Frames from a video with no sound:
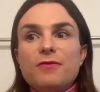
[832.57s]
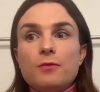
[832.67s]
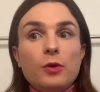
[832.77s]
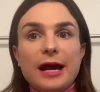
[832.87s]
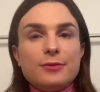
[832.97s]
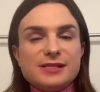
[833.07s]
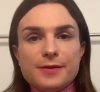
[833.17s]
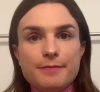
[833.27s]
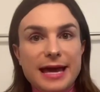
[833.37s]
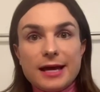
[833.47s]
when I was a
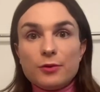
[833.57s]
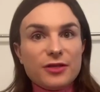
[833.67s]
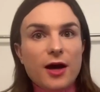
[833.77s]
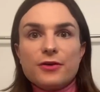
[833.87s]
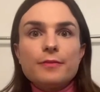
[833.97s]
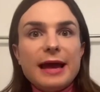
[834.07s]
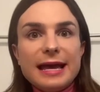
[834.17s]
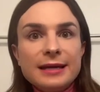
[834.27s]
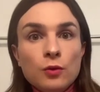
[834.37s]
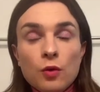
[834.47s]
man with other
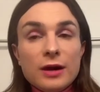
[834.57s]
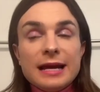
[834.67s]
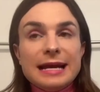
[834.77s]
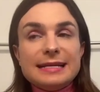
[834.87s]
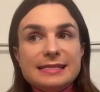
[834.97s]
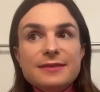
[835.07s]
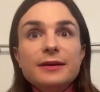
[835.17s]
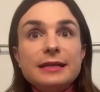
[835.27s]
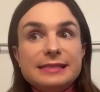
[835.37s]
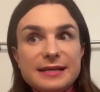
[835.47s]
men, or it's even
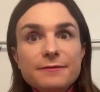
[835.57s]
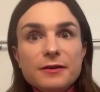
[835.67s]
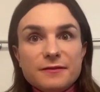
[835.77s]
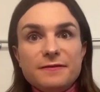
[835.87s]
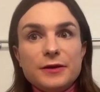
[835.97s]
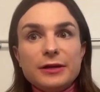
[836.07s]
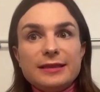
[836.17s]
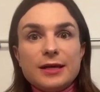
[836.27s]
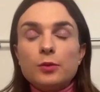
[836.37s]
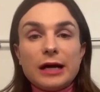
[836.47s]
a different feeling
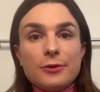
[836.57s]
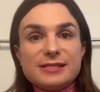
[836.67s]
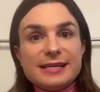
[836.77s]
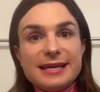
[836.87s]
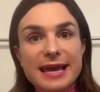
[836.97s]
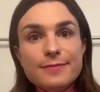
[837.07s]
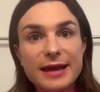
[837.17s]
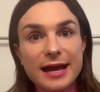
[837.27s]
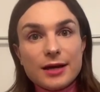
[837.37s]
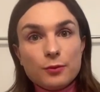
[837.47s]
than when I was a gay
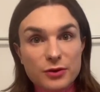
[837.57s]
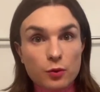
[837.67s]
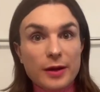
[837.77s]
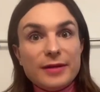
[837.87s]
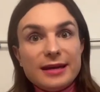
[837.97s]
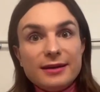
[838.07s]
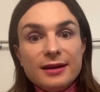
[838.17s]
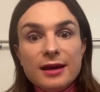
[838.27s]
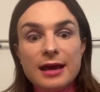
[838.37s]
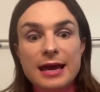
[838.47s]
man with women.
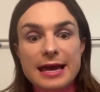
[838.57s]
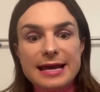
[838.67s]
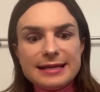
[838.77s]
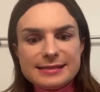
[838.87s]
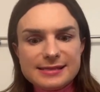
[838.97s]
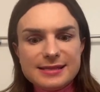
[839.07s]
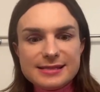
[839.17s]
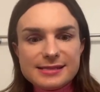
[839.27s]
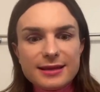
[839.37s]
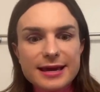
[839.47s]
It's
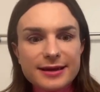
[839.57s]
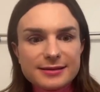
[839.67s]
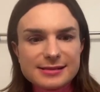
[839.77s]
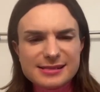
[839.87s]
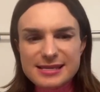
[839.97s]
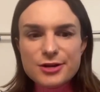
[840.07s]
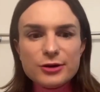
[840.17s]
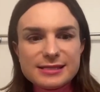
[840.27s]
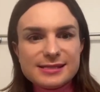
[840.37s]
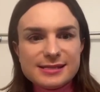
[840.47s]
this like
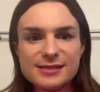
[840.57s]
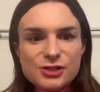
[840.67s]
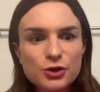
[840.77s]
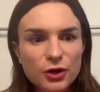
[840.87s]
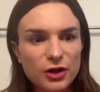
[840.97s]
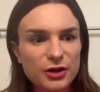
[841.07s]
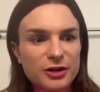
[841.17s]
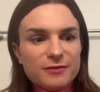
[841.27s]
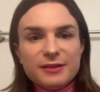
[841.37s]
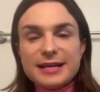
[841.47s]
secret sisterhood
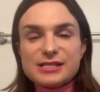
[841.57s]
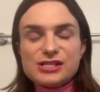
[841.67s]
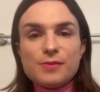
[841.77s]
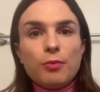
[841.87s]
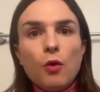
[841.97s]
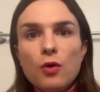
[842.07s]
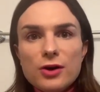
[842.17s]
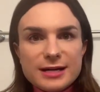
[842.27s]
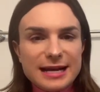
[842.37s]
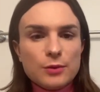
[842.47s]
of like
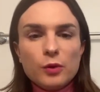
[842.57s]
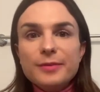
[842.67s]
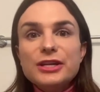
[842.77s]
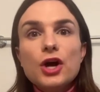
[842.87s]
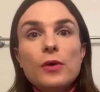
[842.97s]
support, and women know